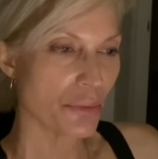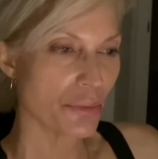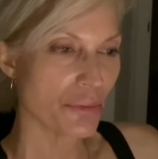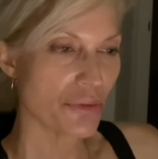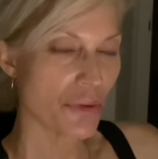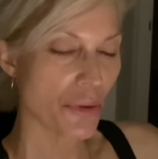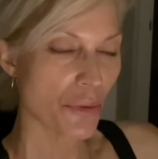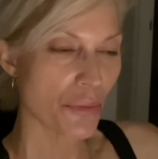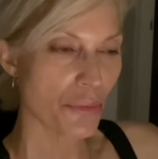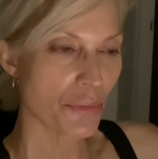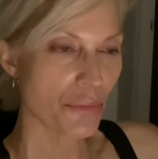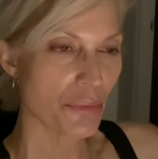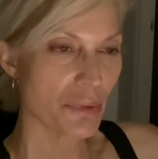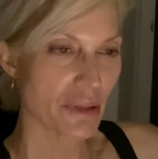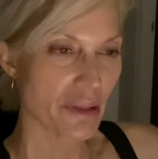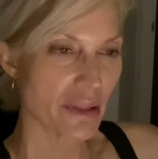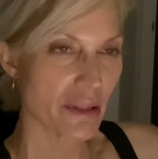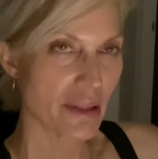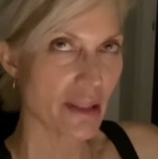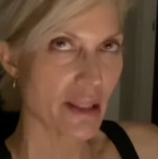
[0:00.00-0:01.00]
don't
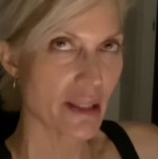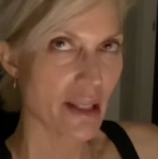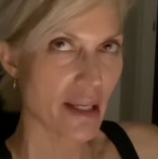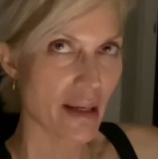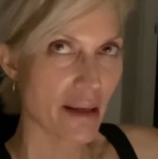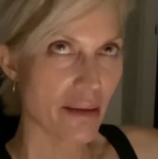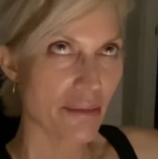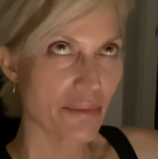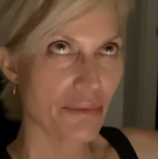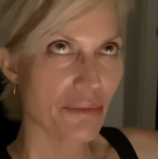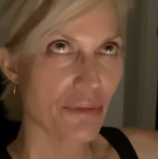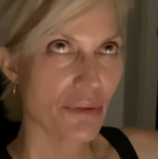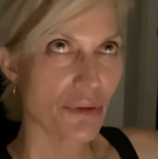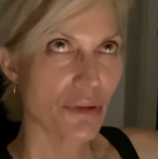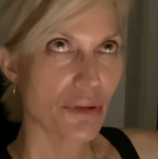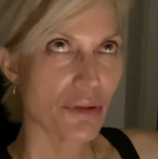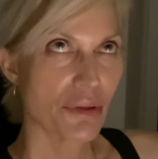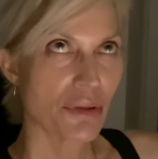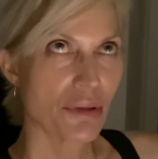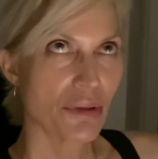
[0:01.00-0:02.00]
really have
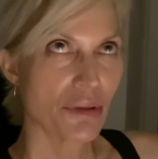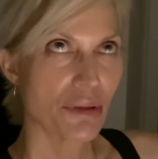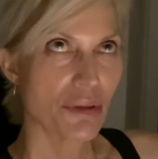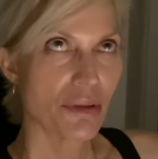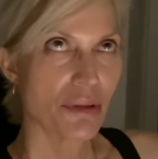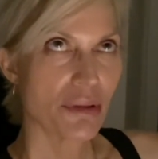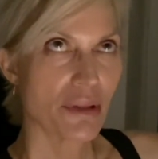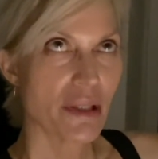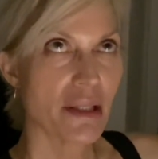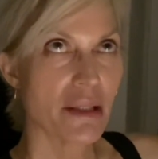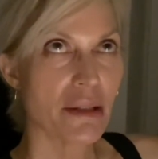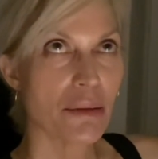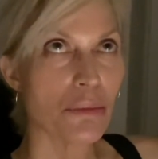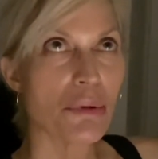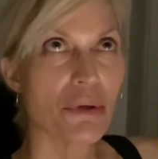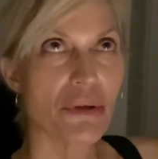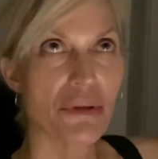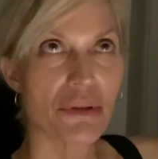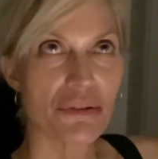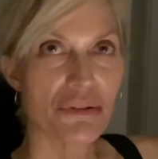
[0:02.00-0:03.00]

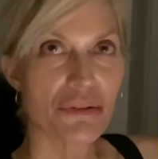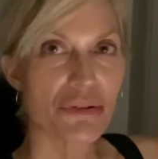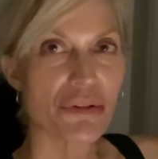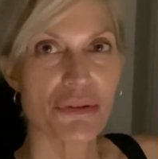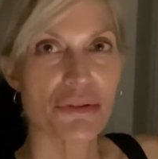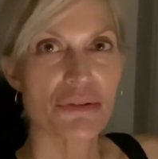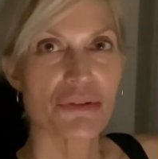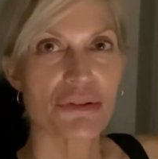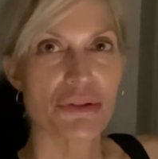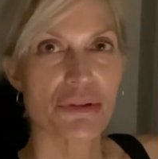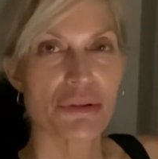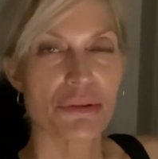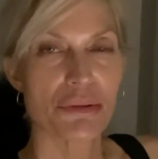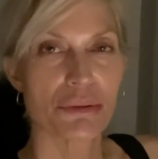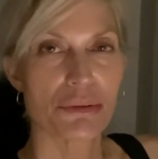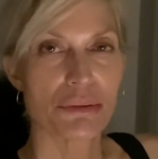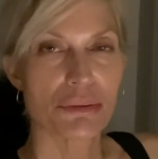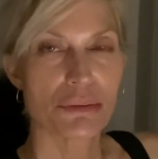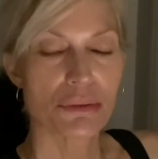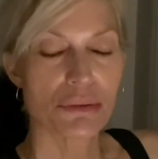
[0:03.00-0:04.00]
anywhere to turn to
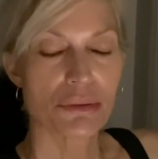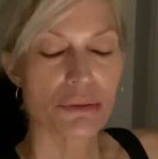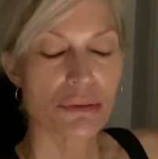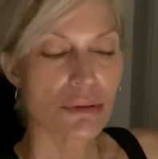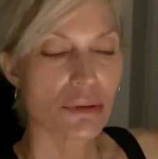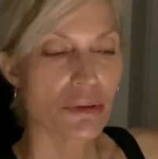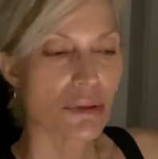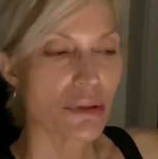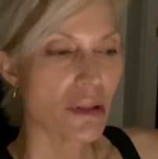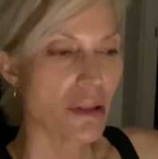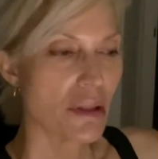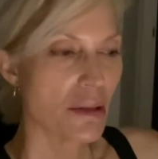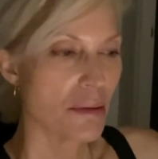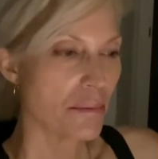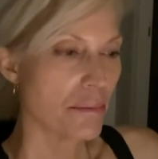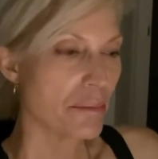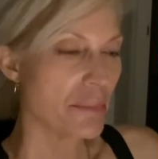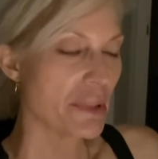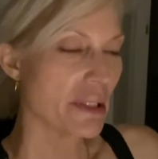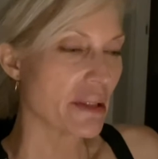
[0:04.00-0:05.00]

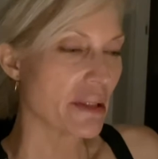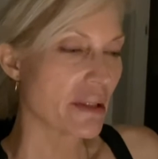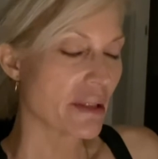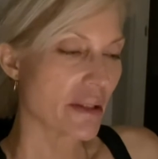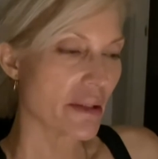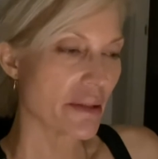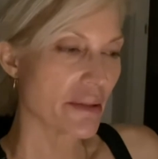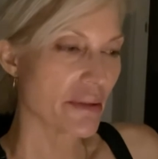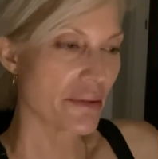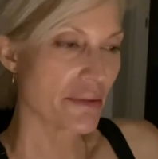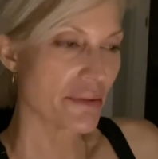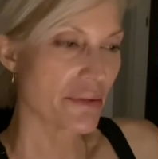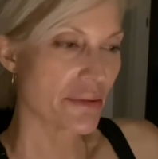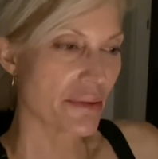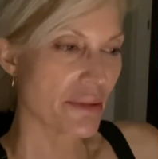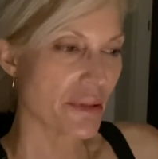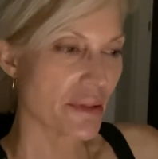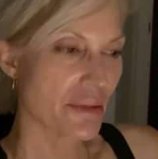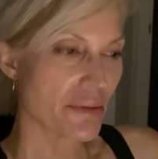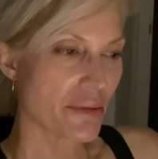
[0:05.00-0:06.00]
because
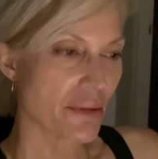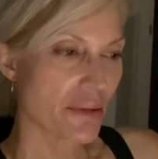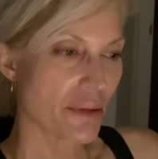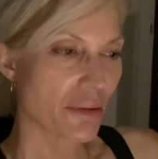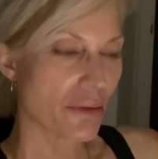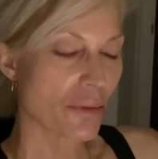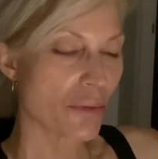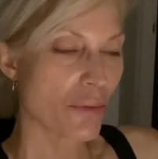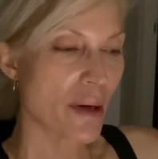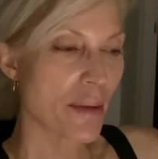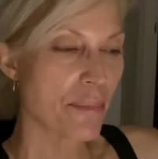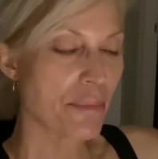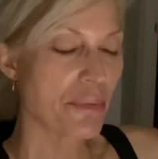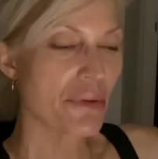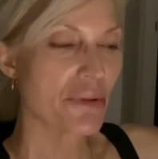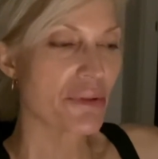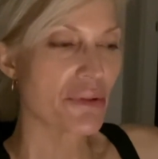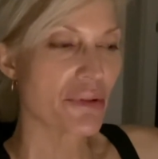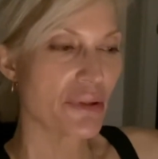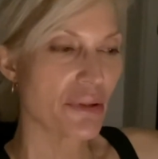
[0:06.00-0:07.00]
it's a
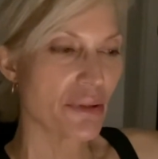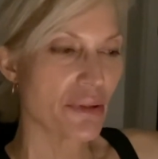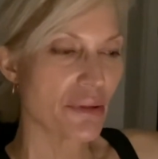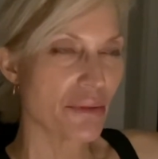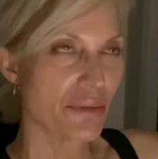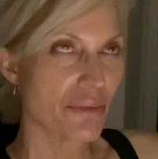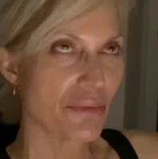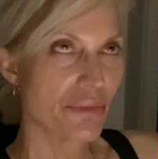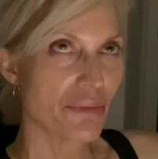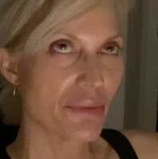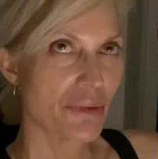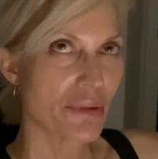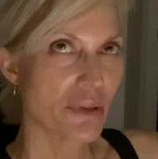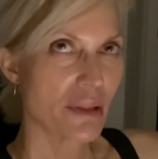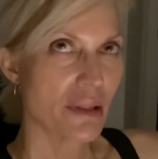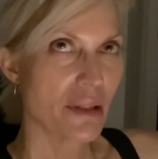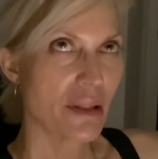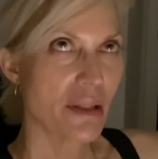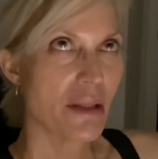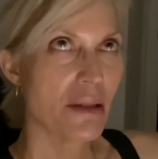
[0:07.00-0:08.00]
cooperative,
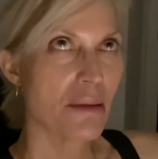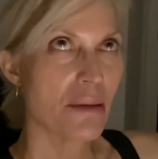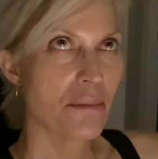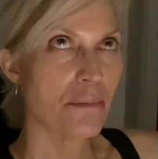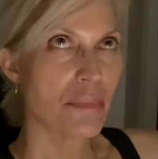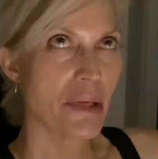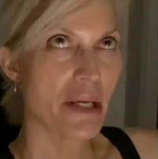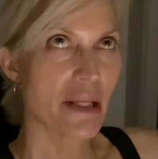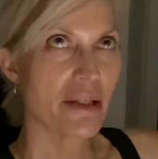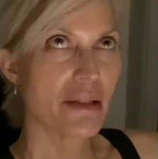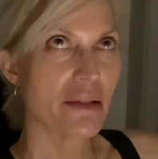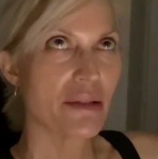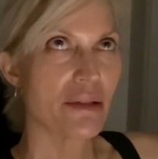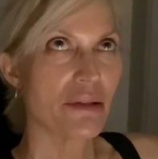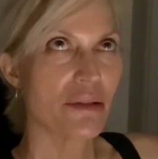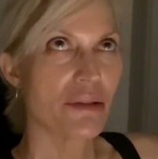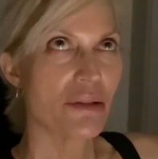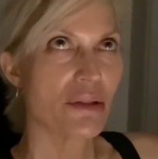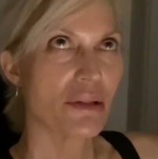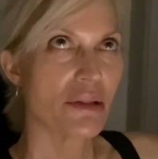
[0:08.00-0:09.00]
embedded,
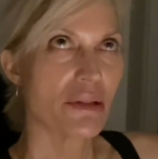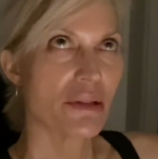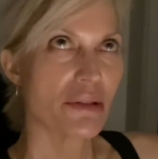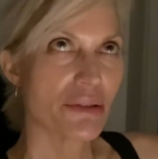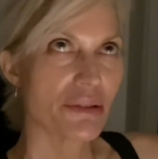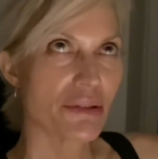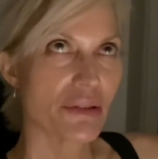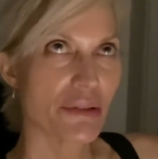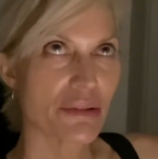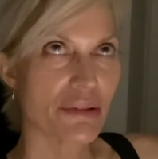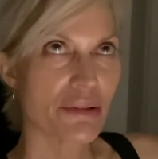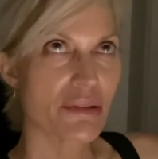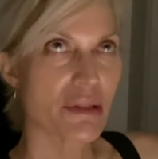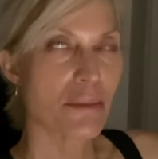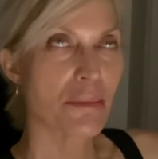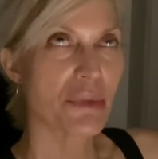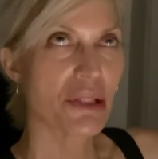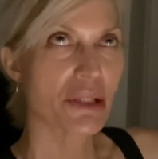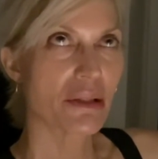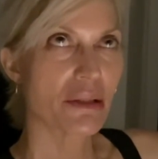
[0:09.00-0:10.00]

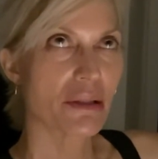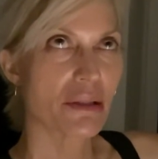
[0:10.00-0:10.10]
systemic